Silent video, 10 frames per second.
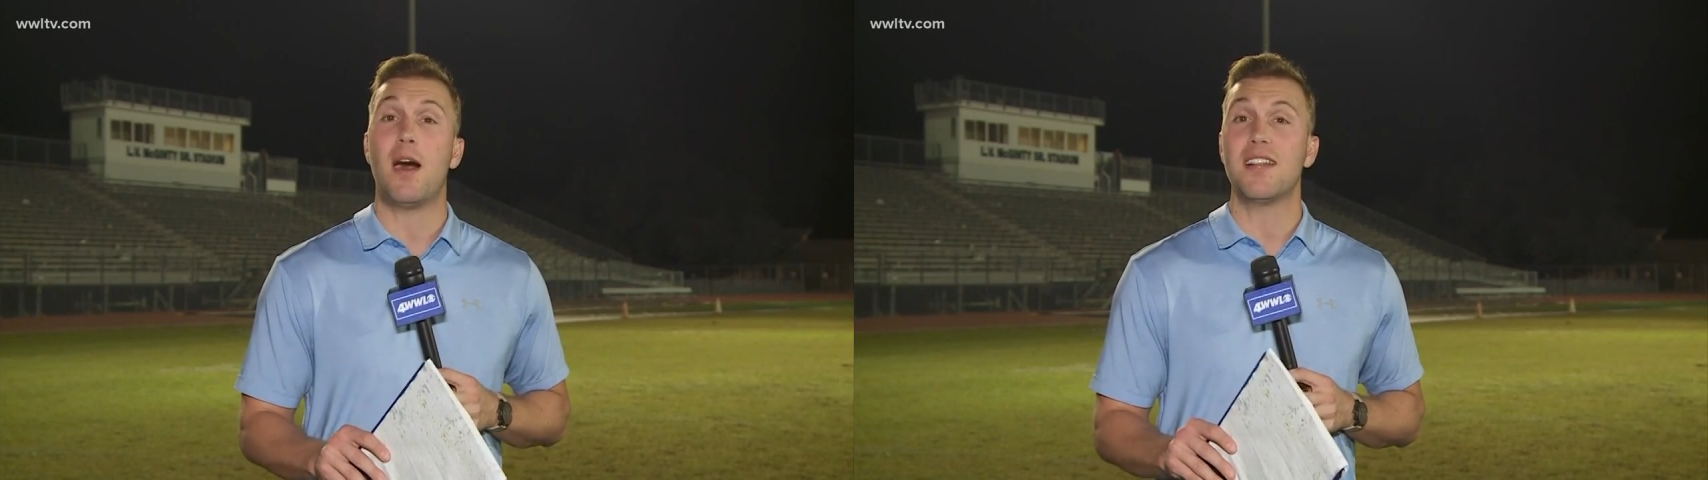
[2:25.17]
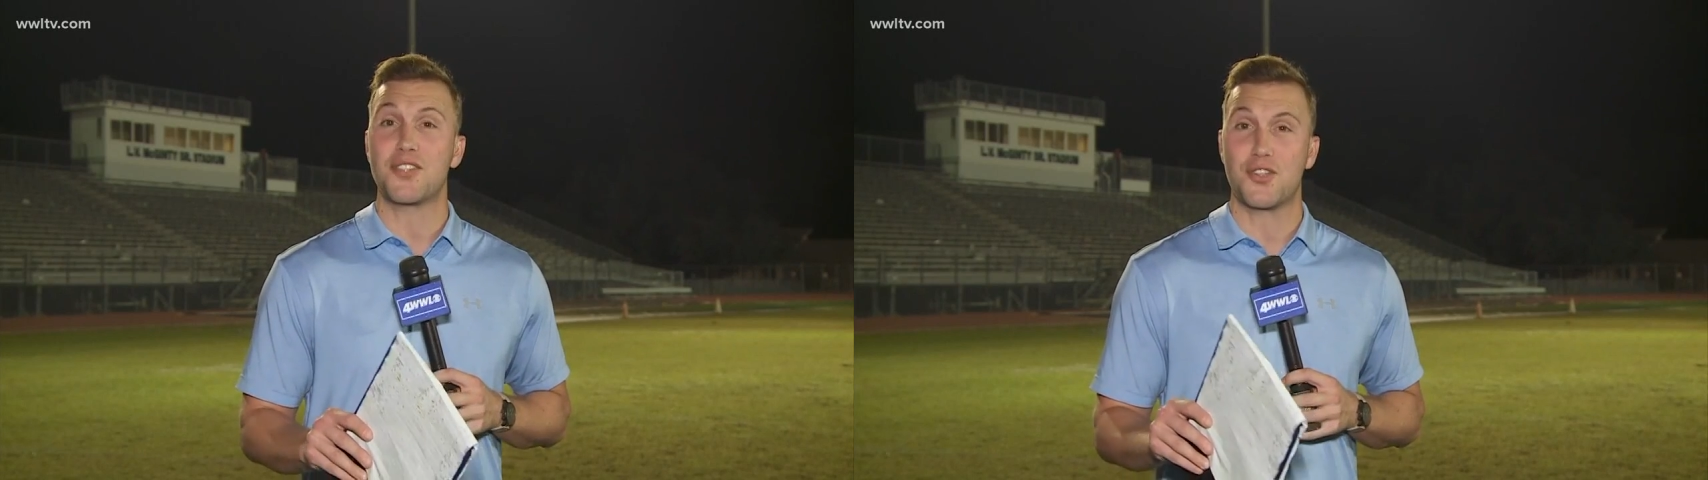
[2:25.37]

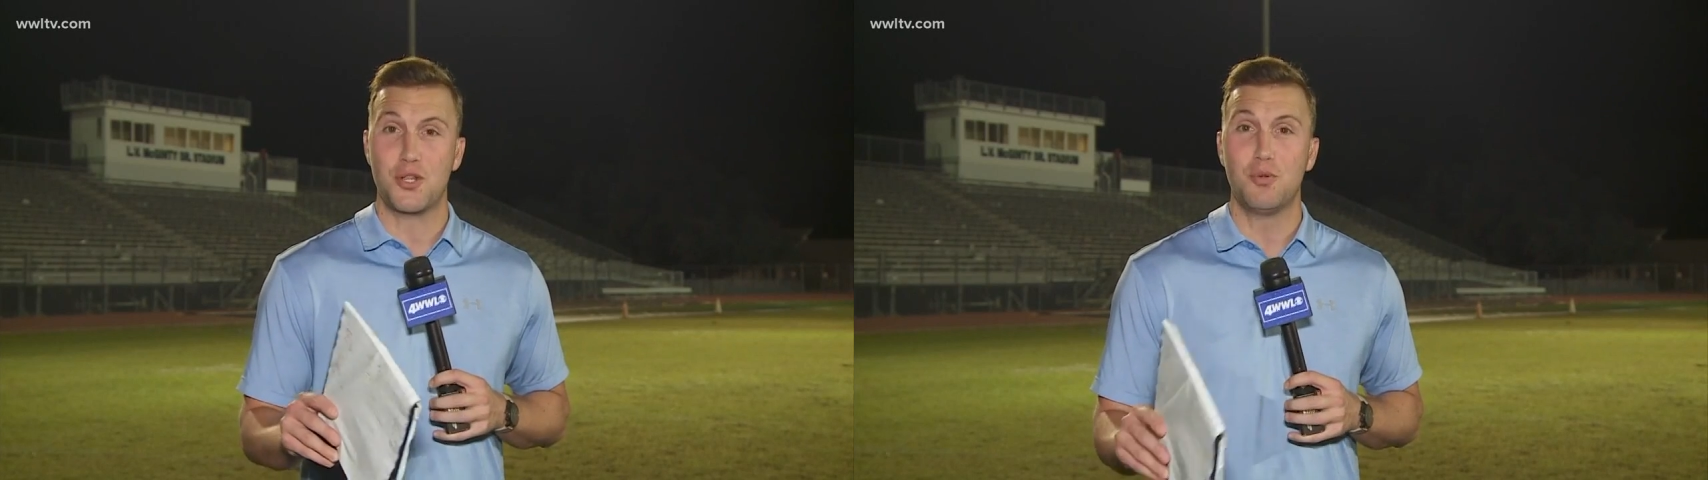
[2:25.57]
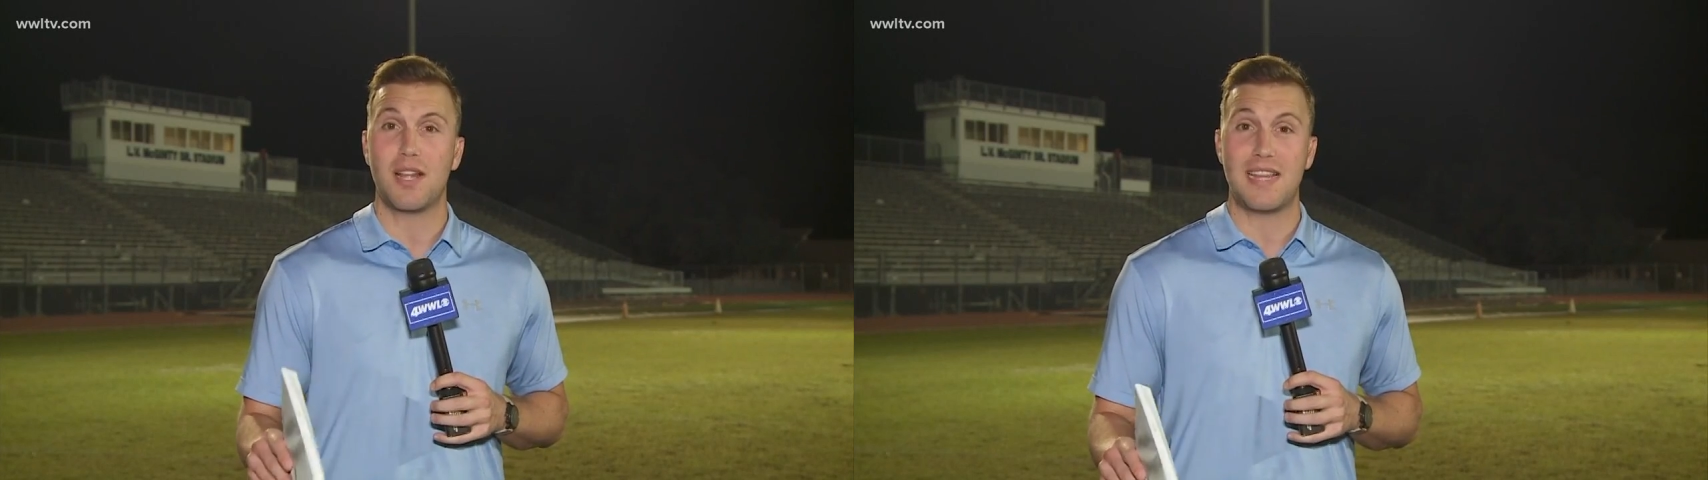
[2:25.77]

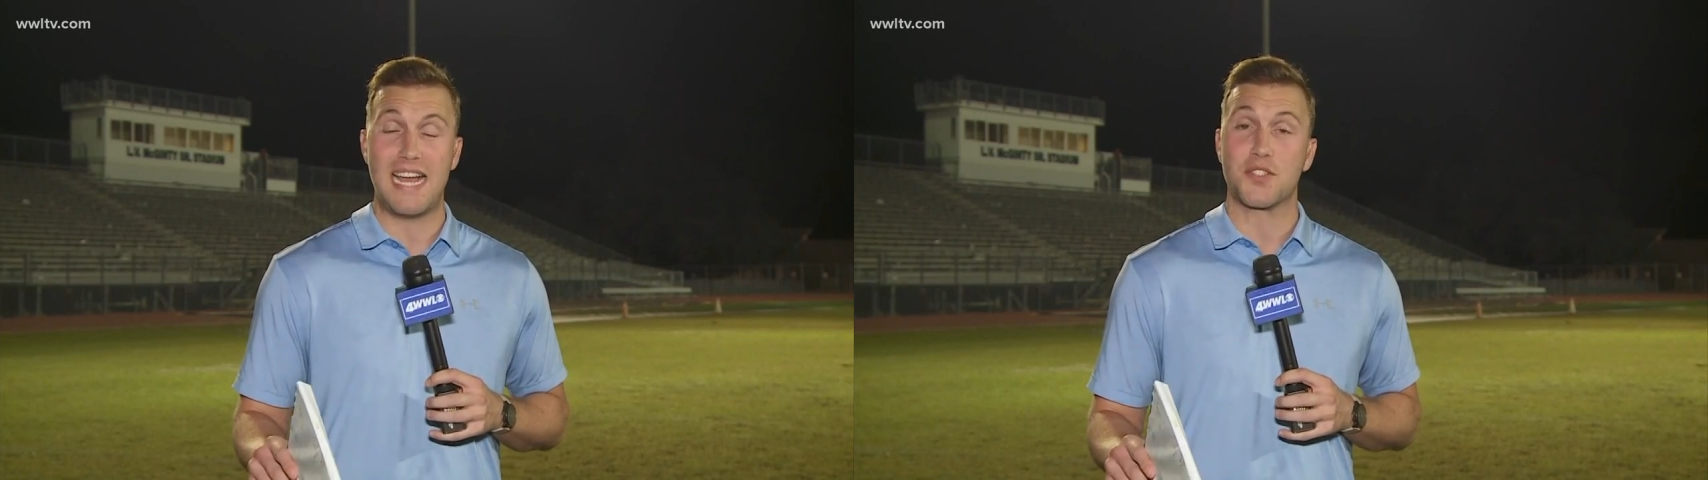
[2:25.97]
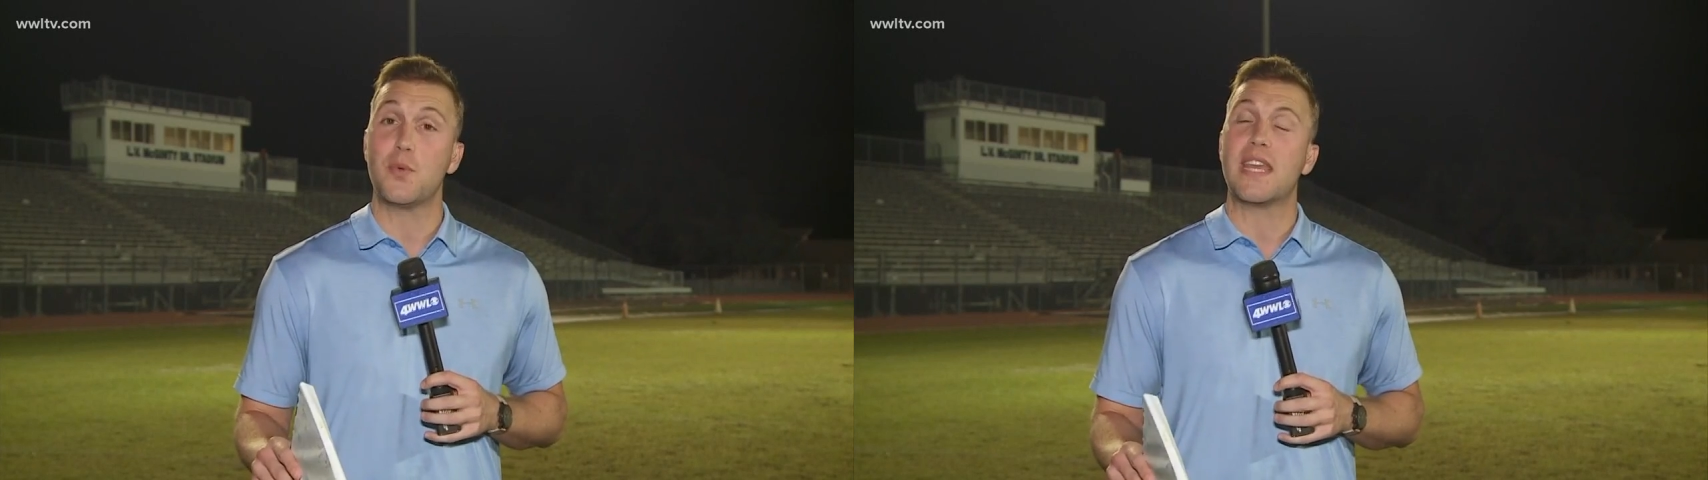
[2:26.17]
Ponchatoula
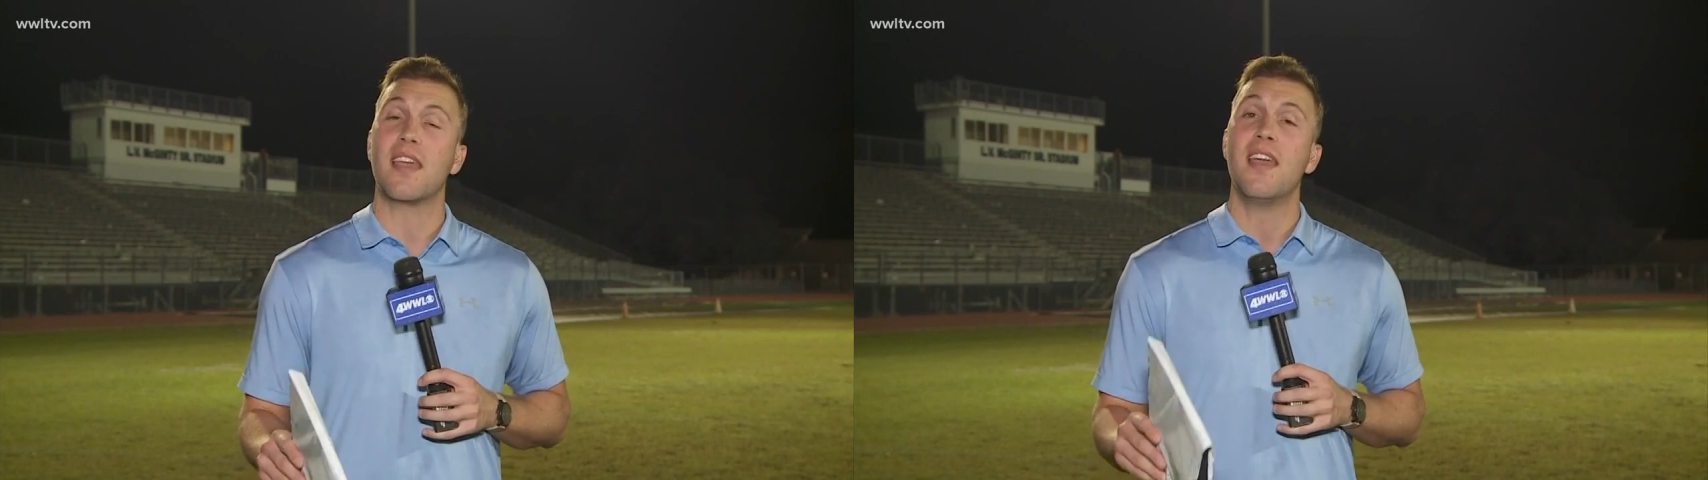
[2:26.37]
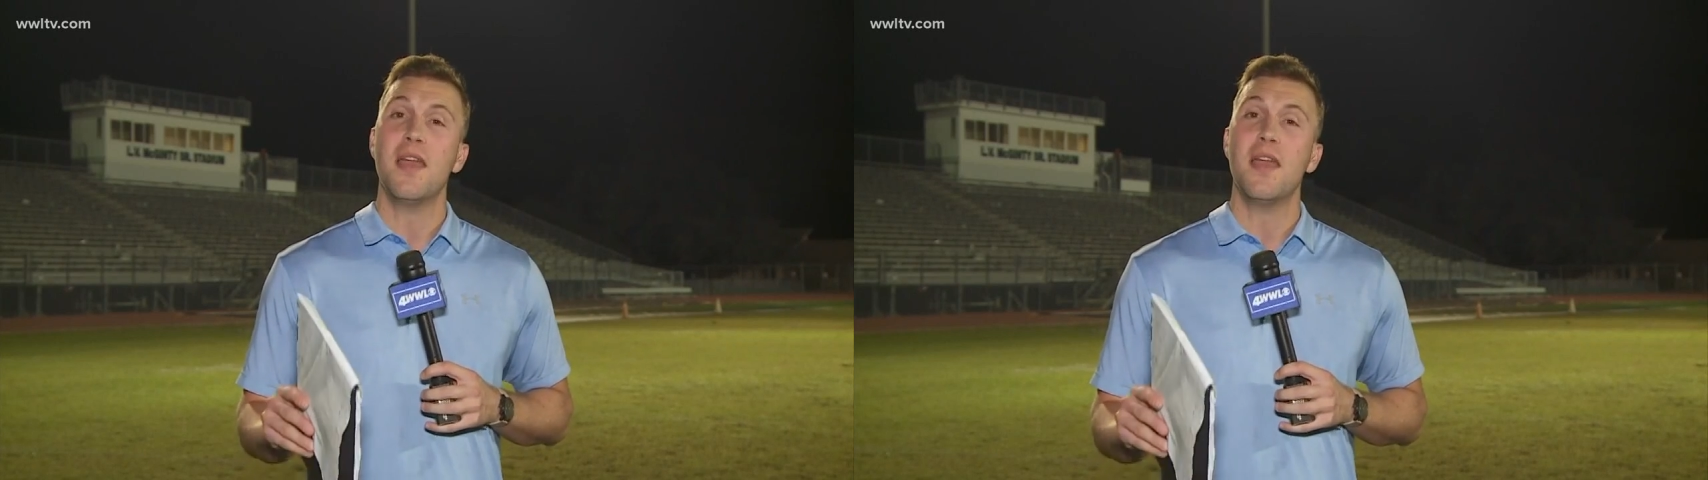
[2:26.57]
last week.